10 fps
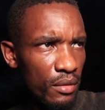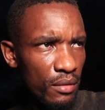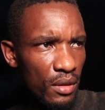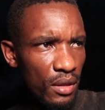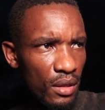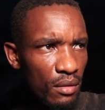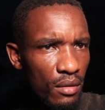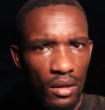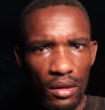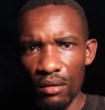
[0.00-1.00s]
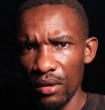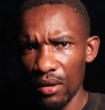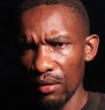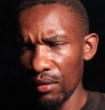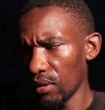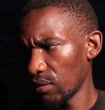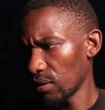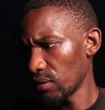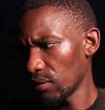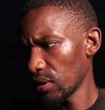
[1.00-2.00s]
Wow, wow, wow, wow,